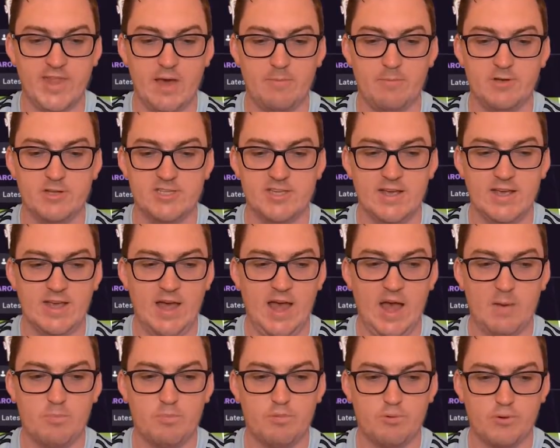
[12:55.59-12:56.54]
and that was
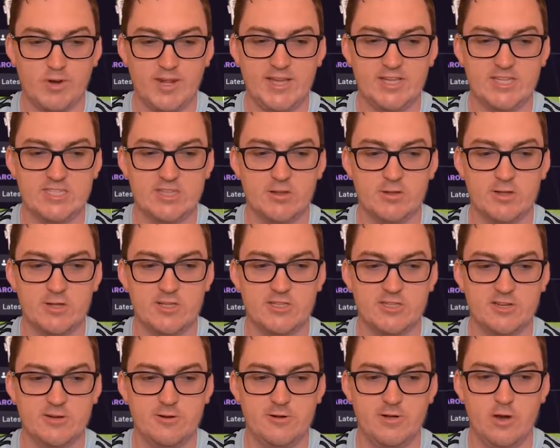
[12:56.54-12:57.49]
a pretty
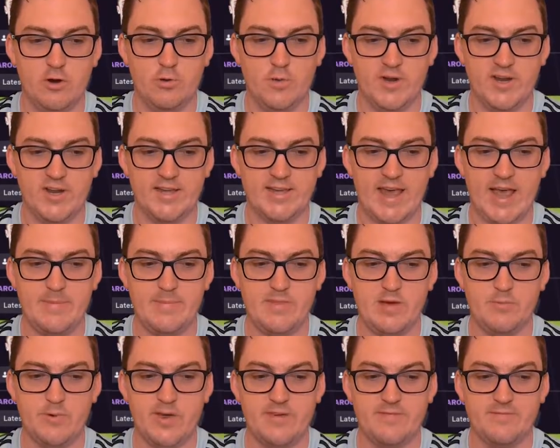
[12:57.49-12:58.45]
solid 2-0 win, a
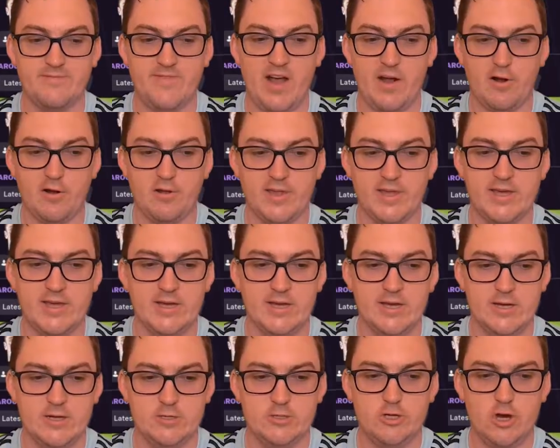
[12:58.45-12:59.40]
game that we
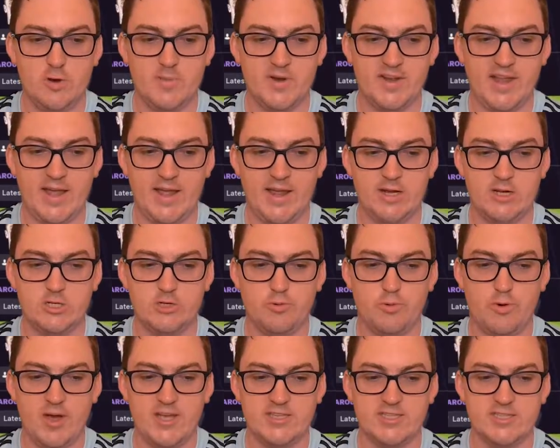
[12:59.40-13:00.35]
thoroughly dominated,
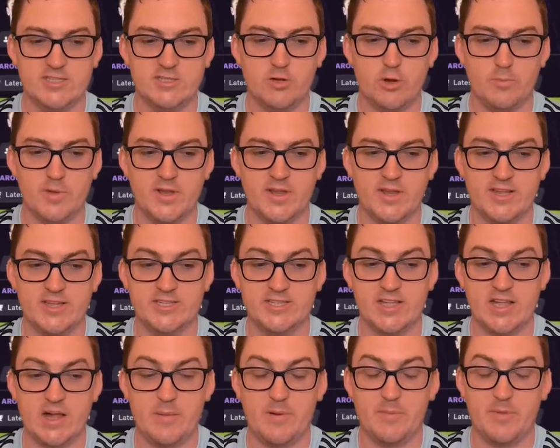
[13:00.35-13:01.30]
twice as dominant
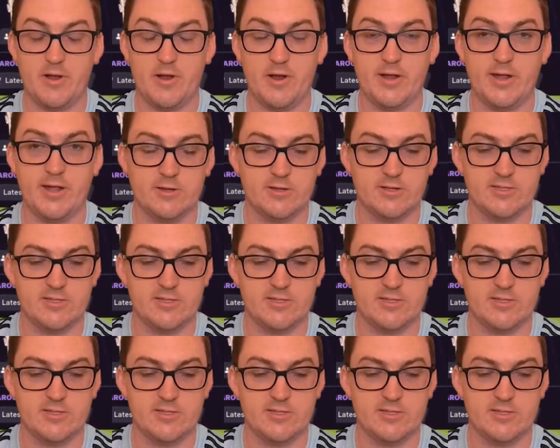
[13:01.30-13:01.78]
as Club America,